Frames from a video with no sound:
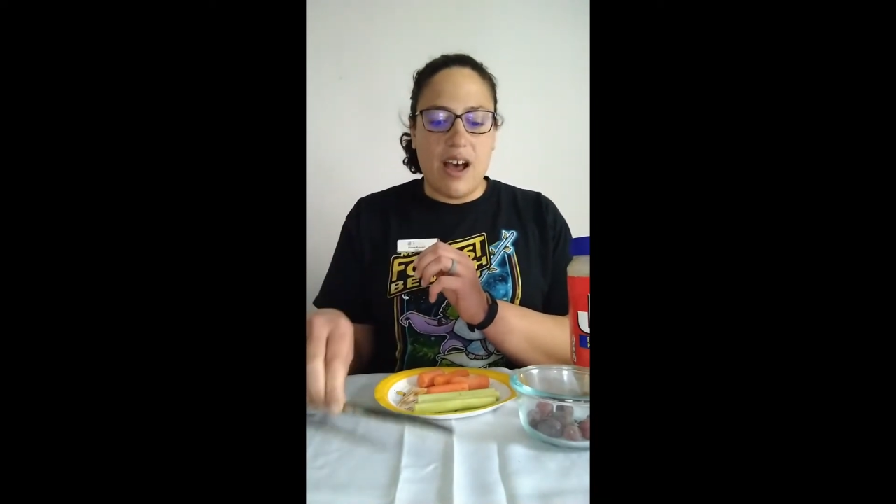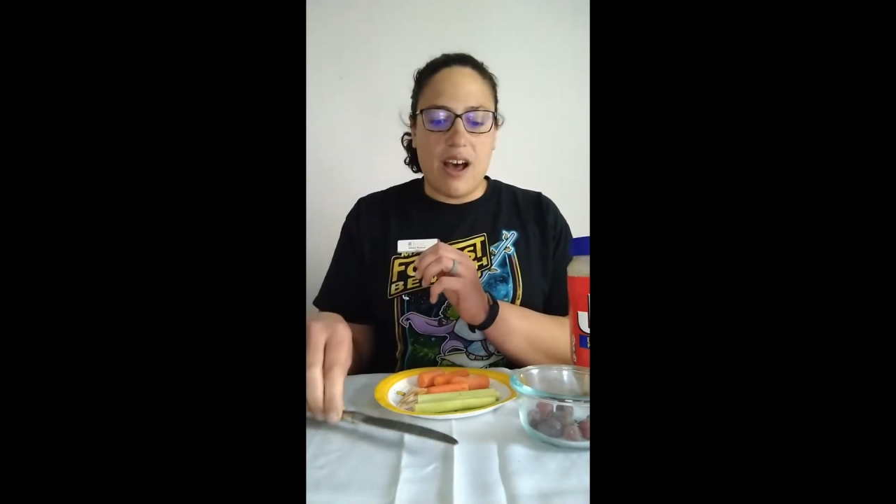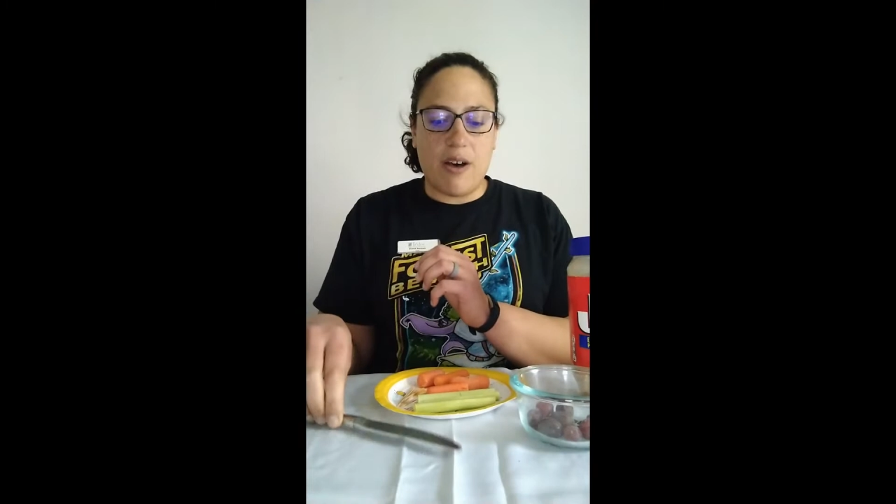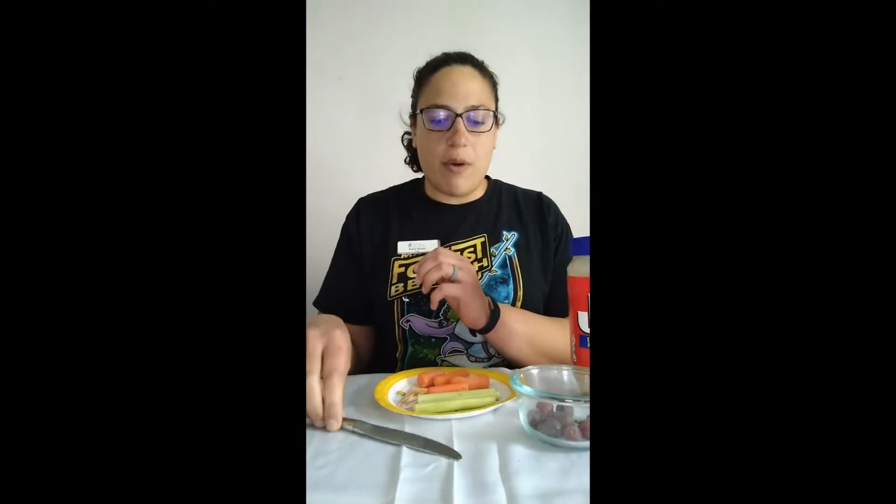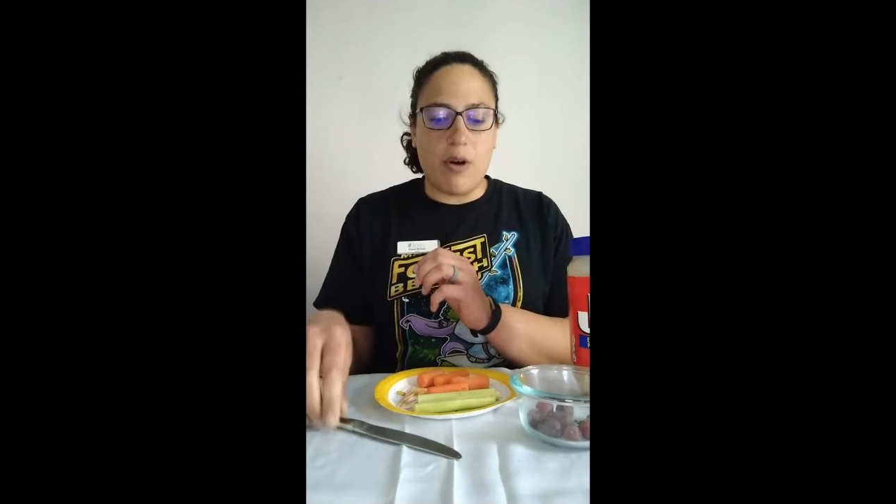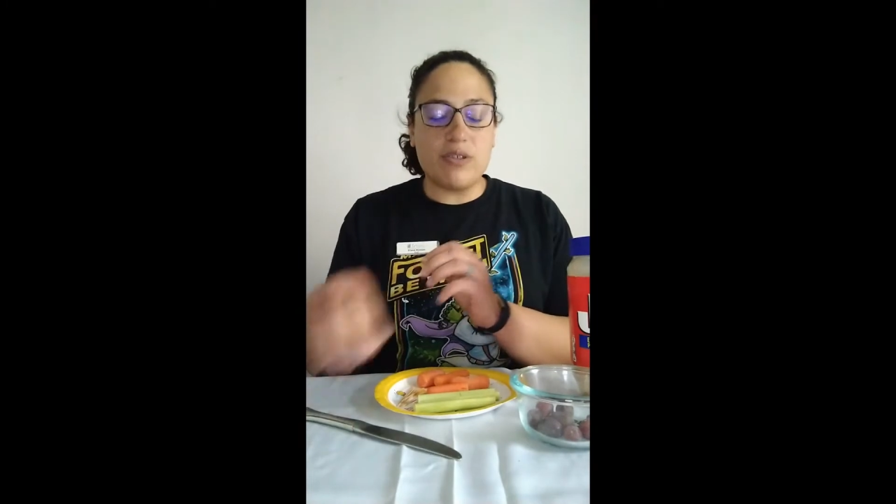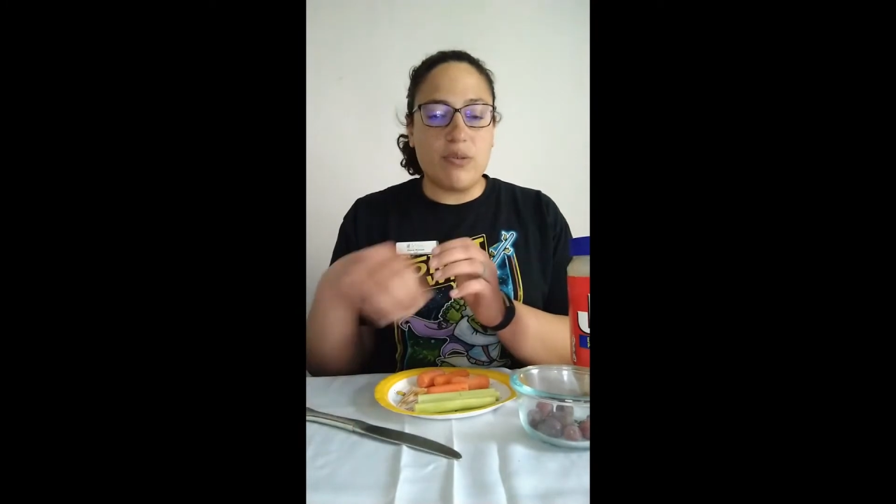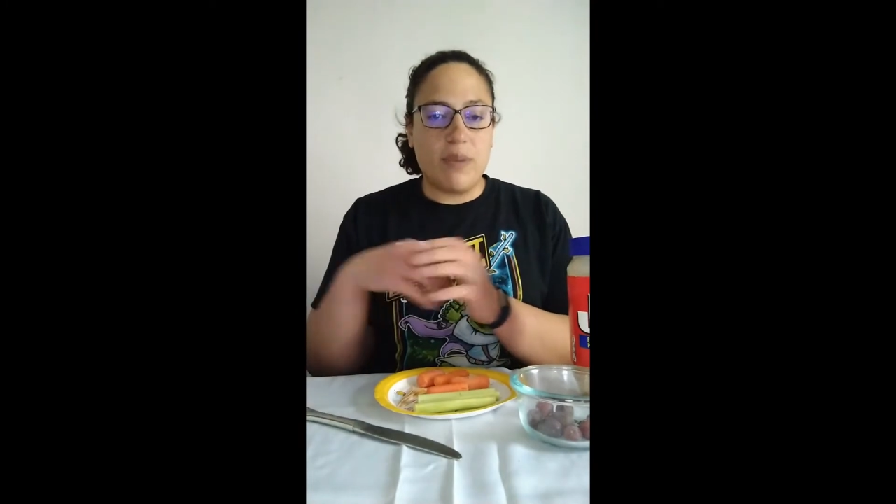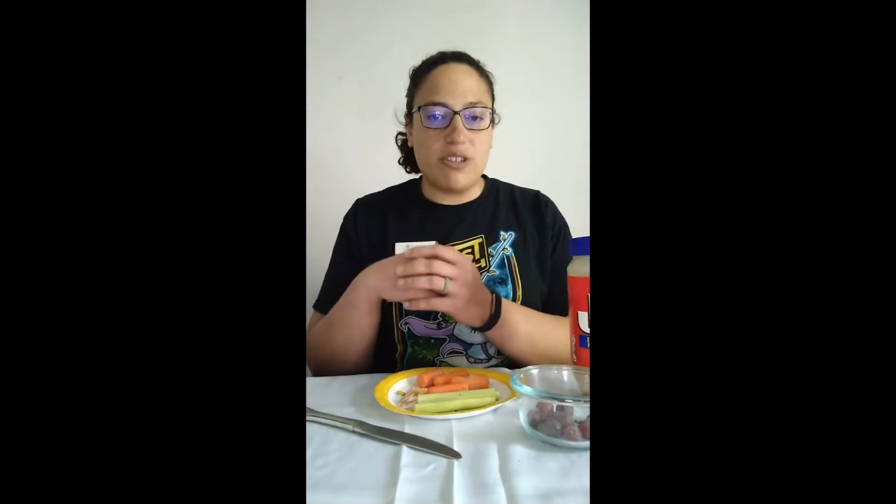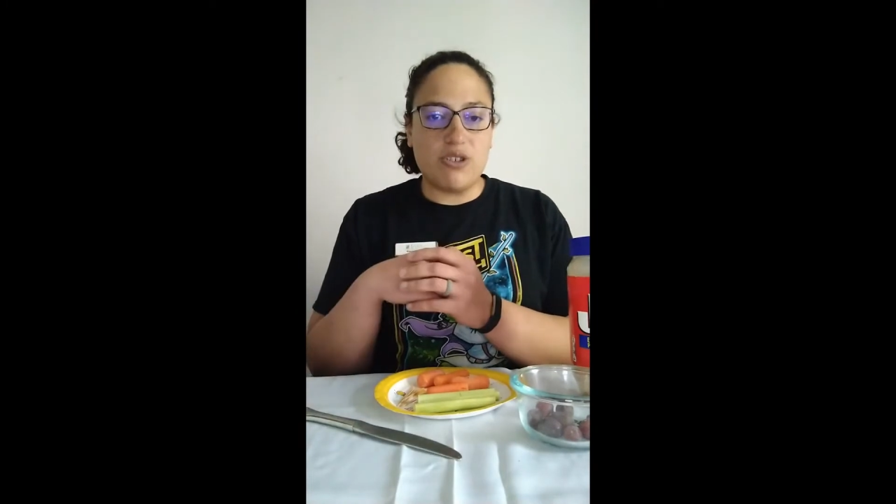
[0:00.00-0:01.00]
Also
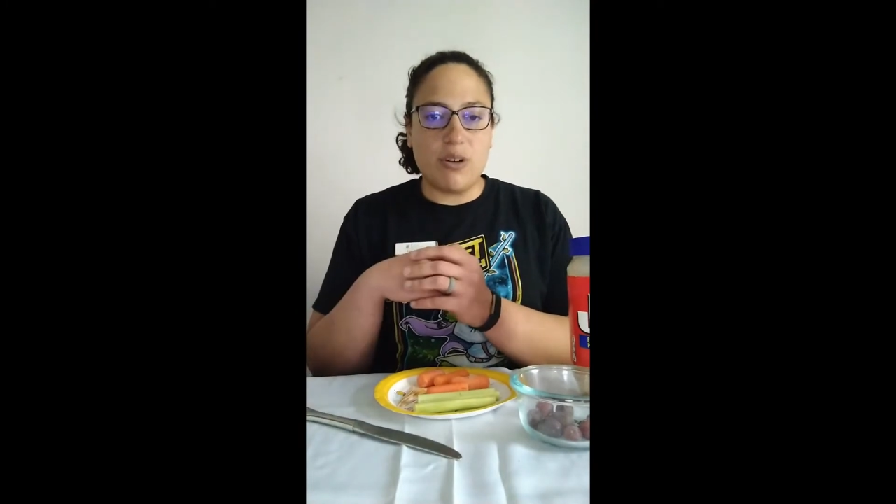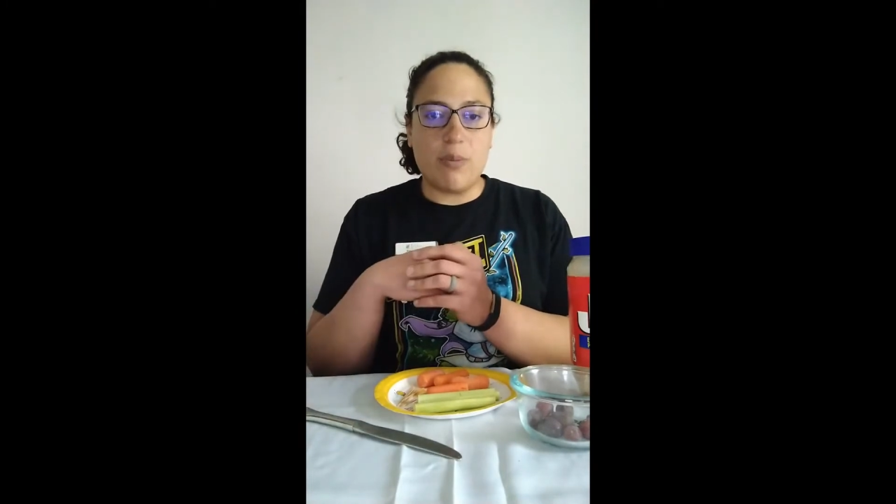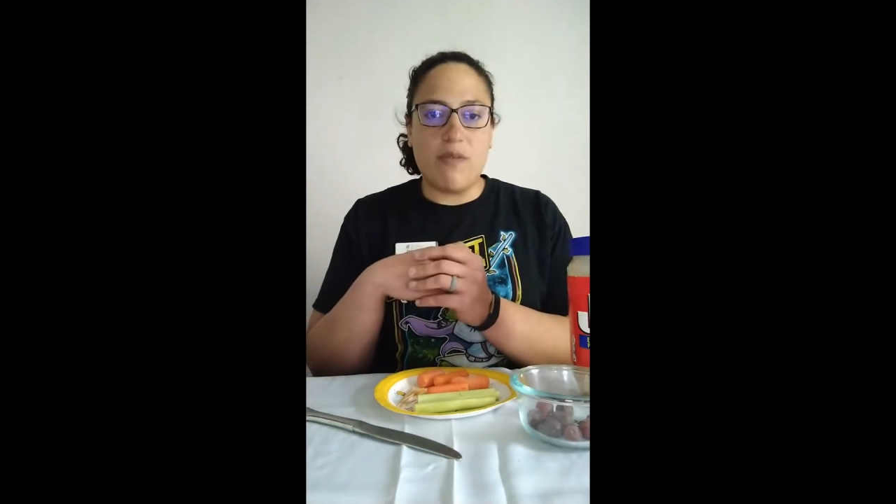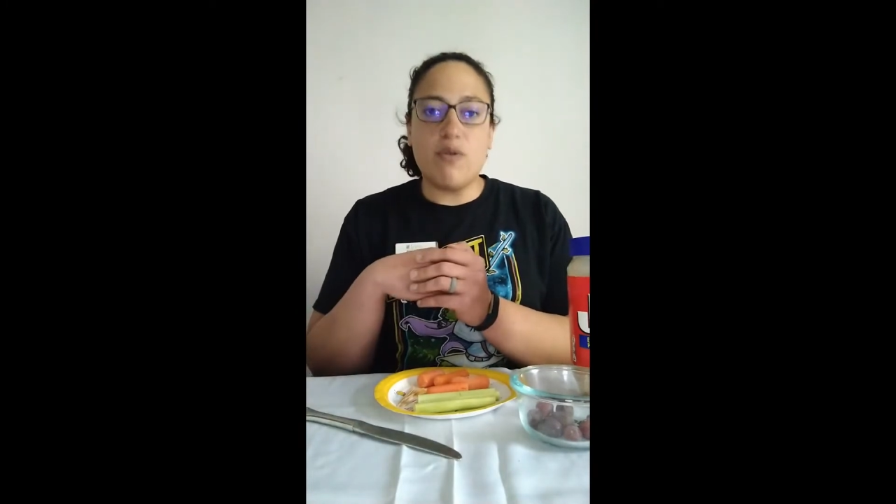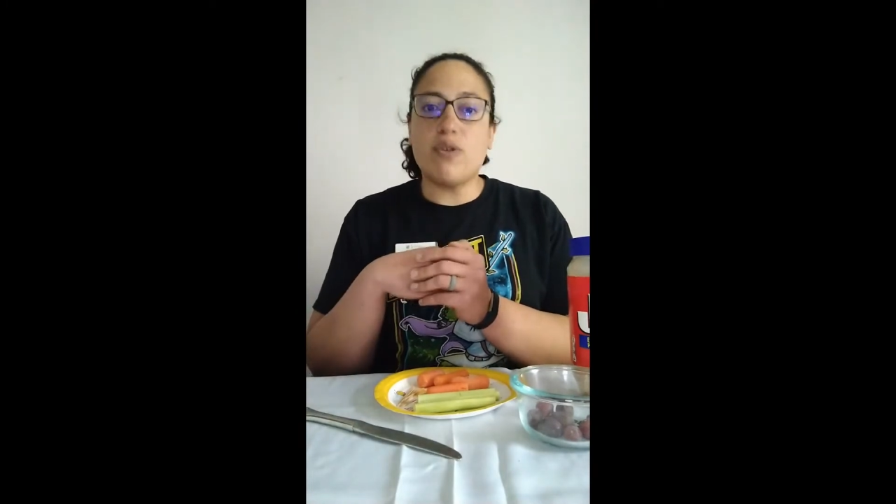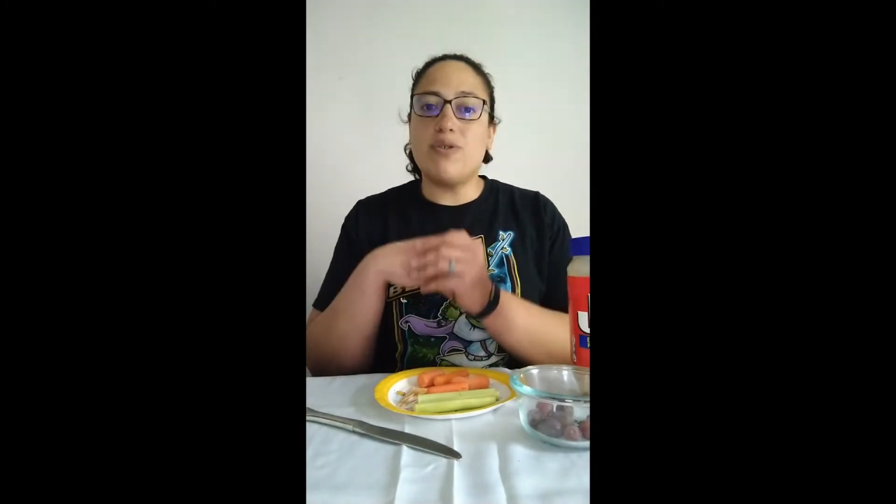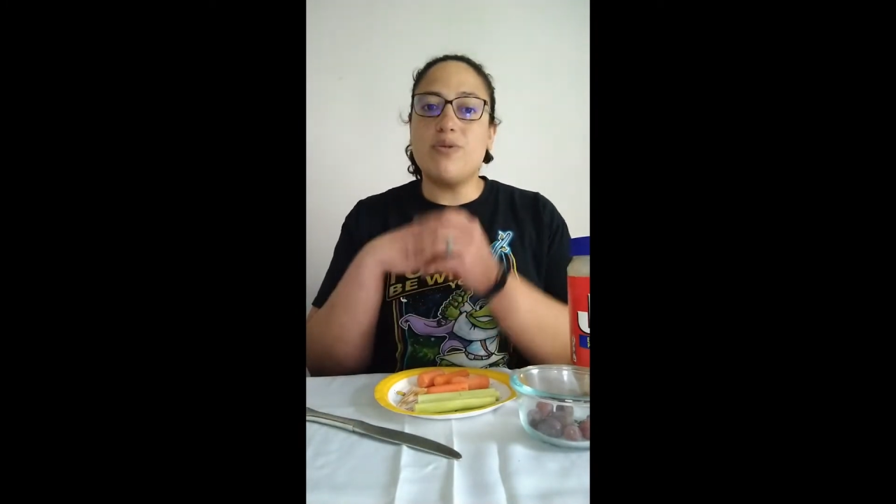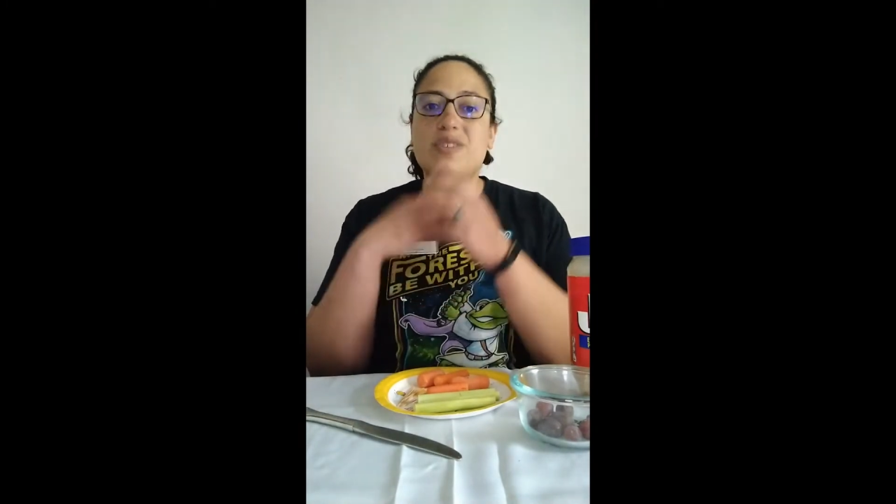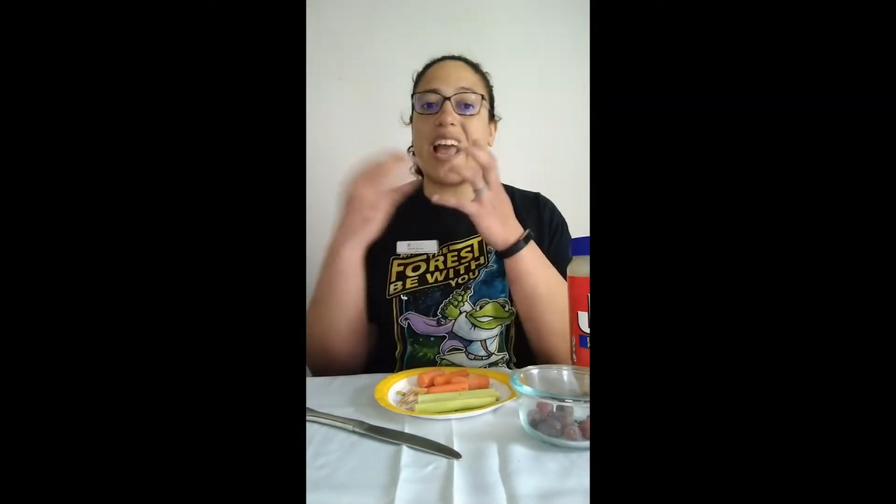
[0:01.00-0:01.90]
make sure before you use